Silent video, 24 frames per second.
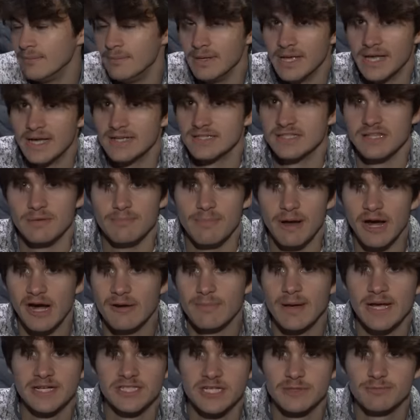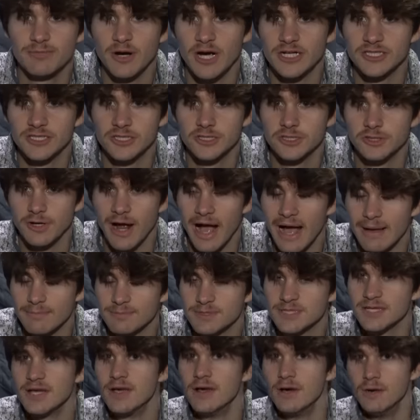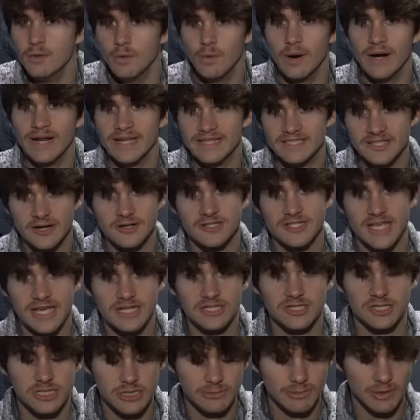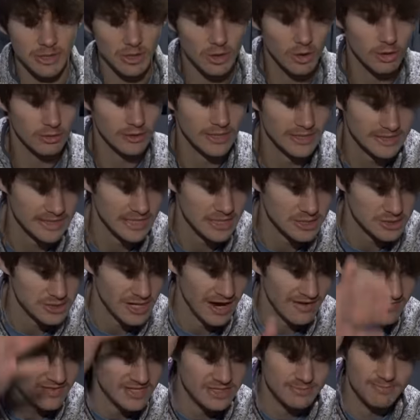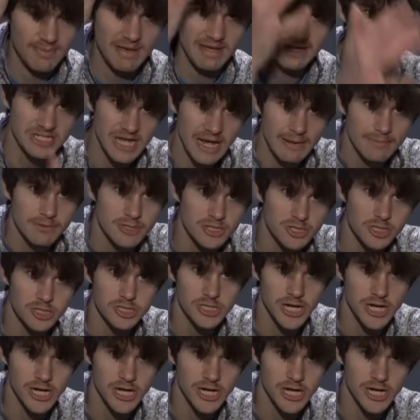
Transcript: because the barometric pressure drops when it starts getting super cold like this. You have these big temperature